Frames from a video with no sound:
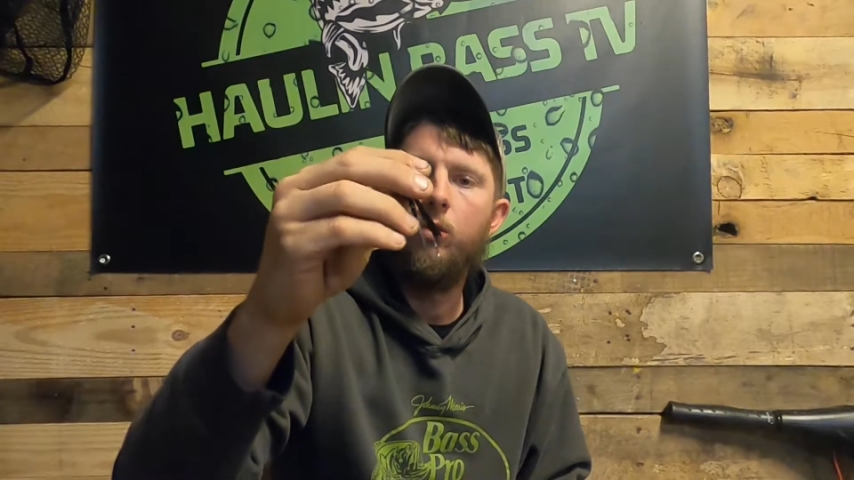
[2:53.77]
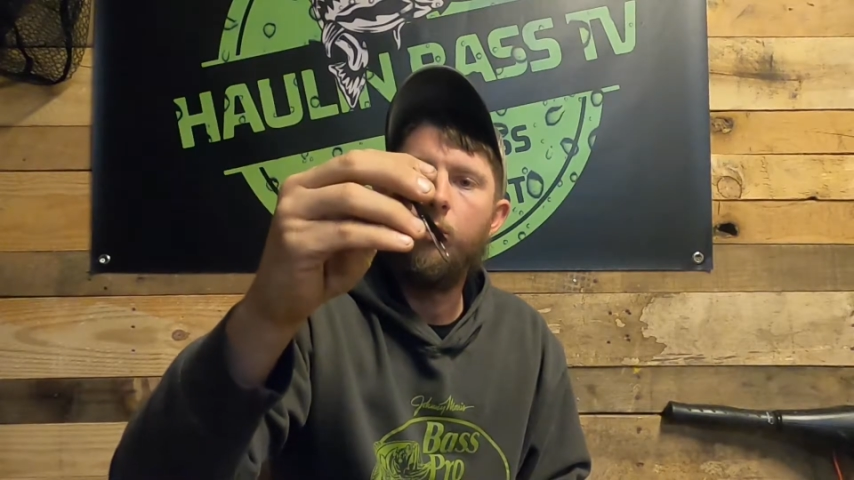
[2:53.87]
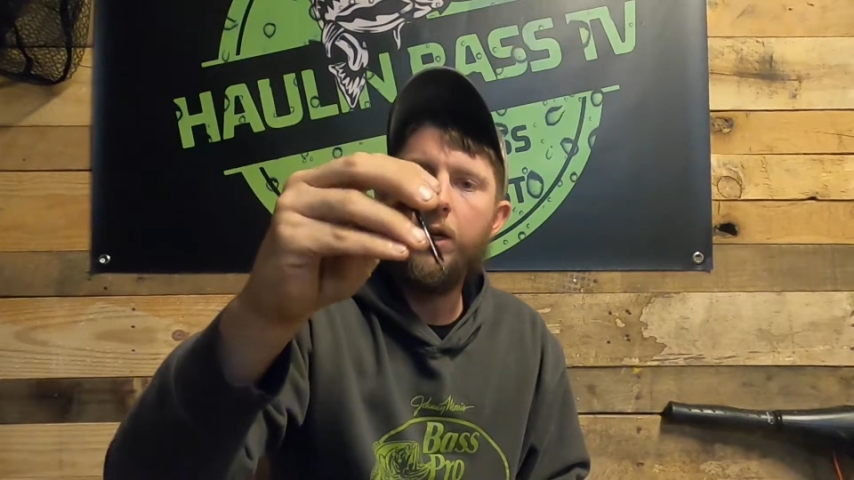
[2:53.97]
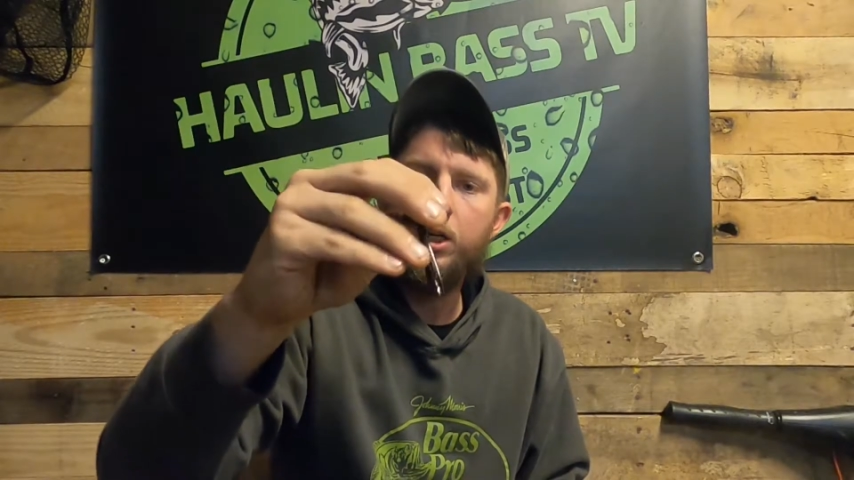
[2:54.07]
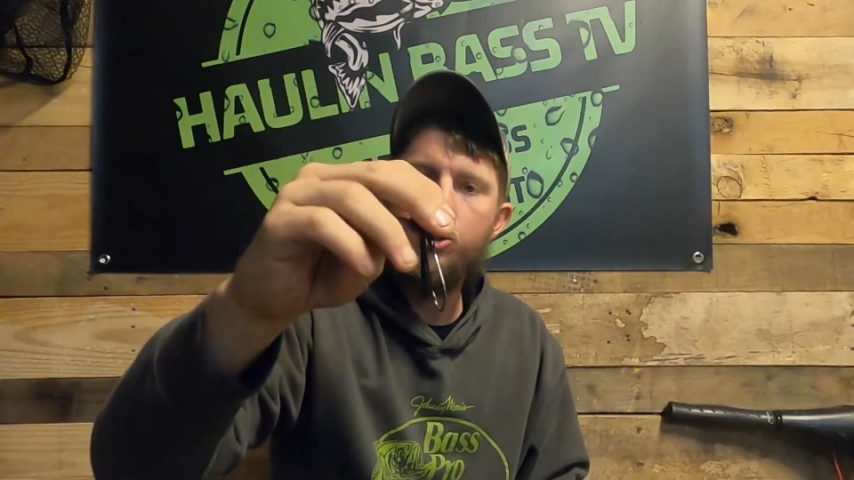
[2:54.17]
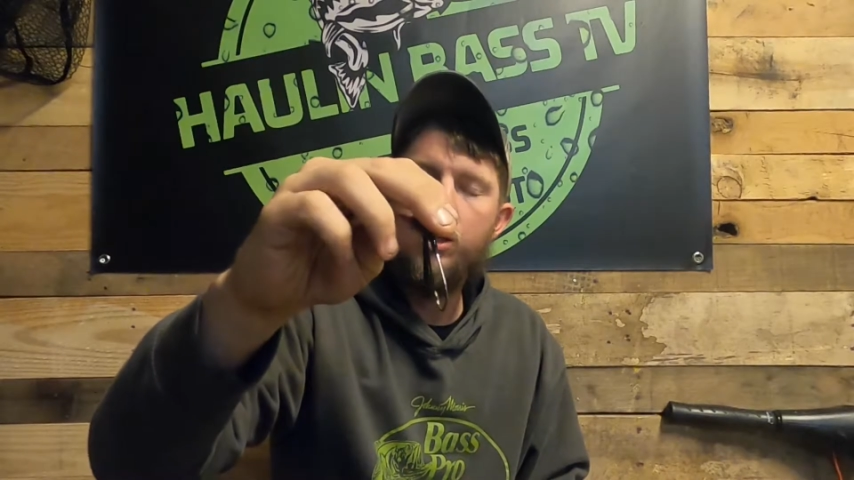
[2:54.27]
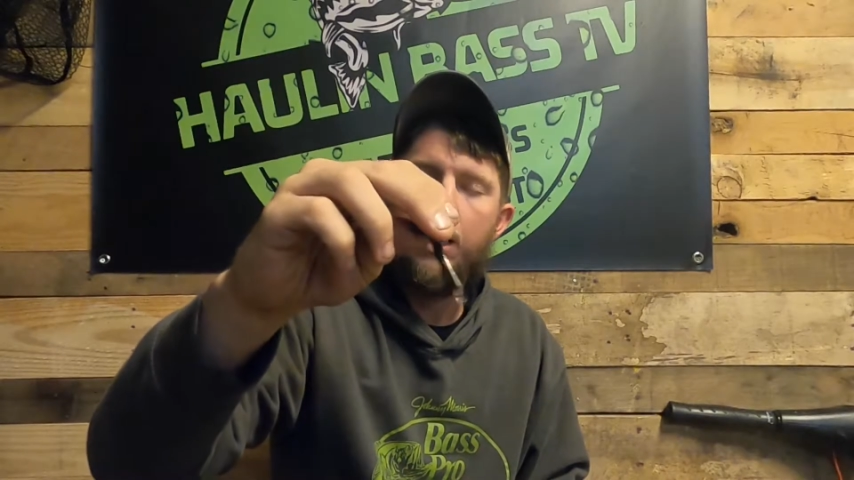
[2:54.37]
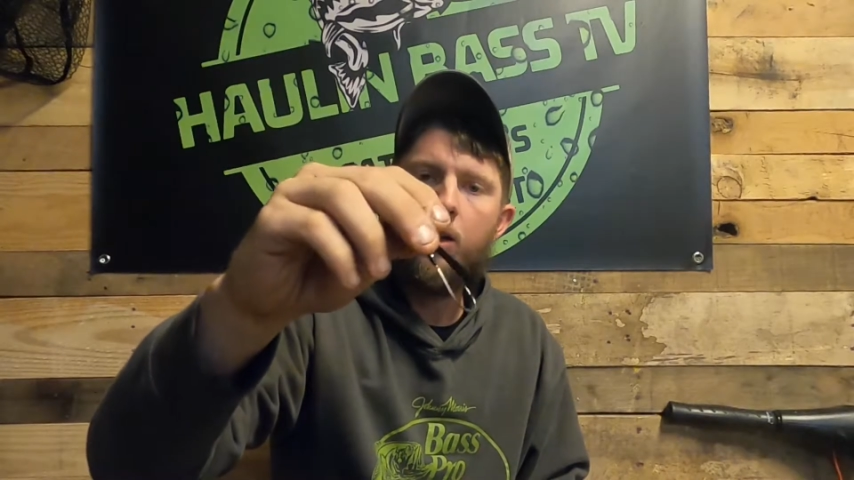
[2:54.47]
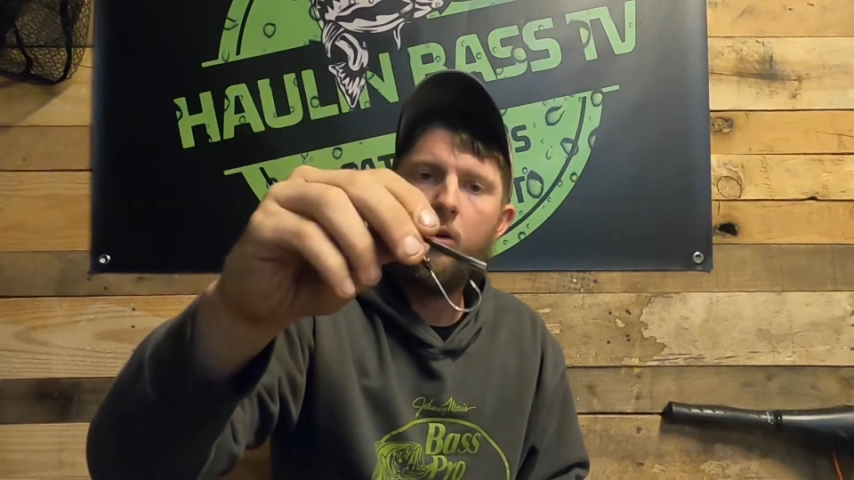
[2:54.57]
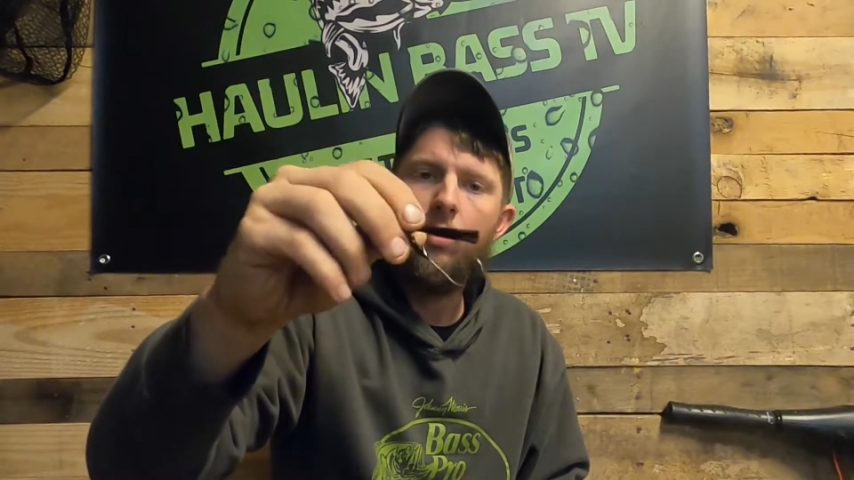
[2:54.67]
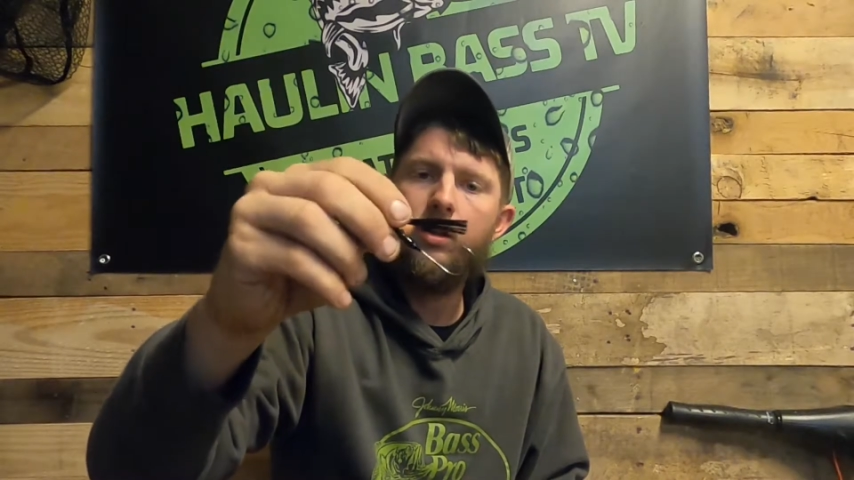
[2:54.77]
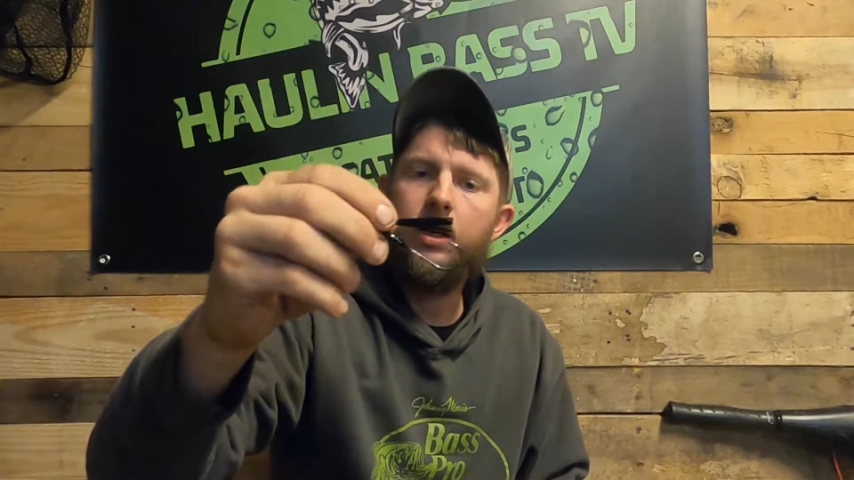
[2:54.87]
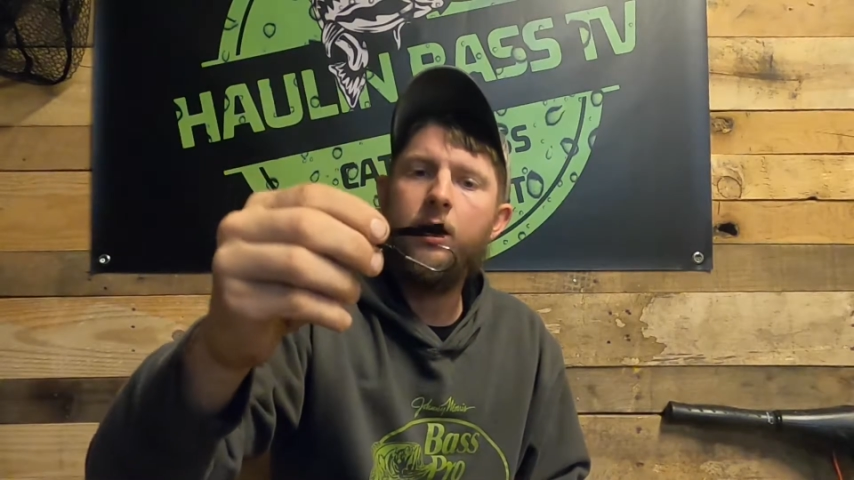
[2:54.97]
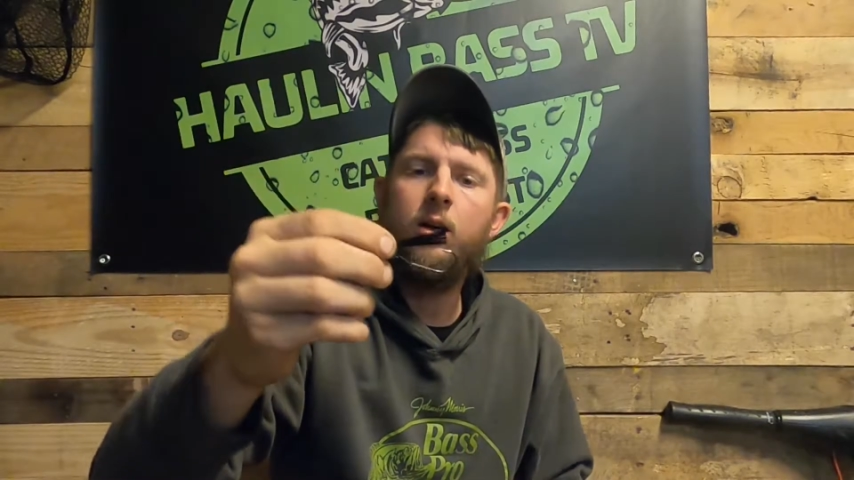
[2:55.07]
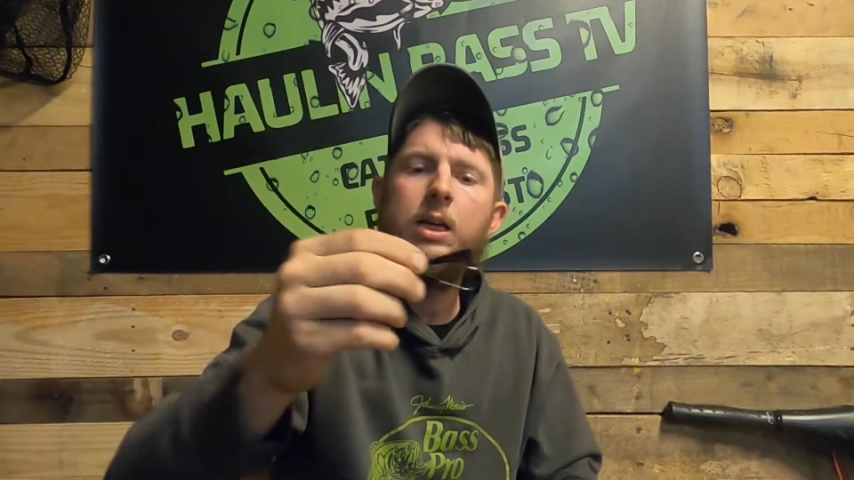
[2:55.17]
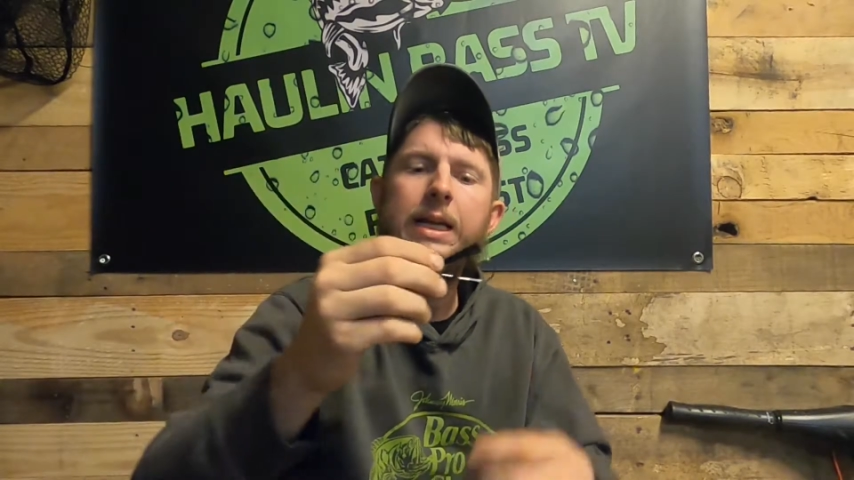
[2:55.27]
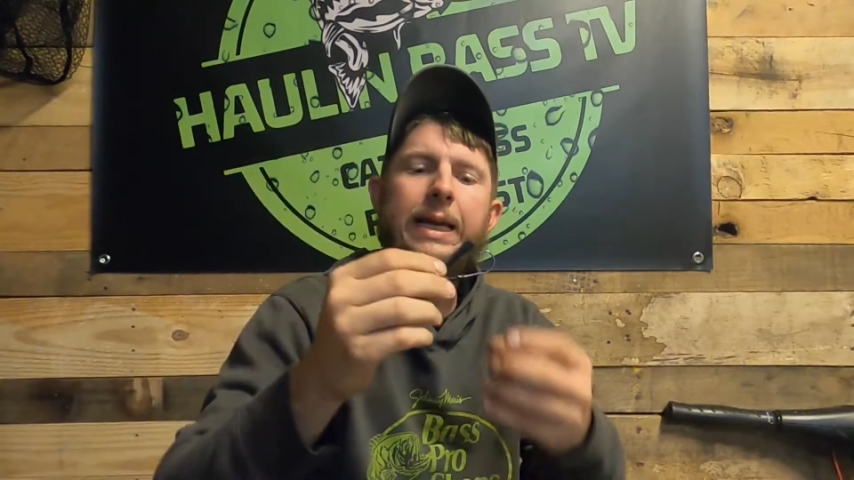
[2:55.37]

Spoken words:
rage tail on there,